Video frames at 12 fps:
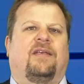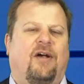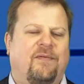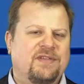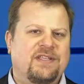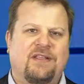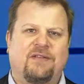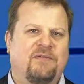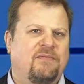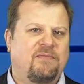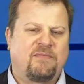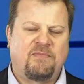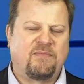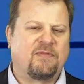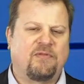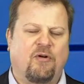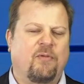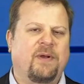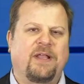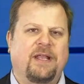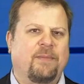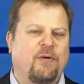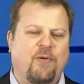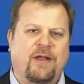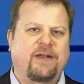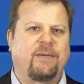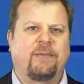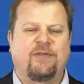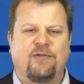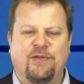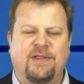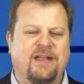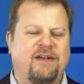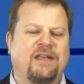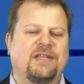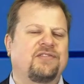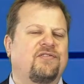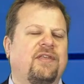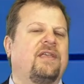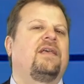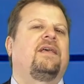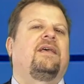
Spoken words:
obviously normally number one, number two in their industry,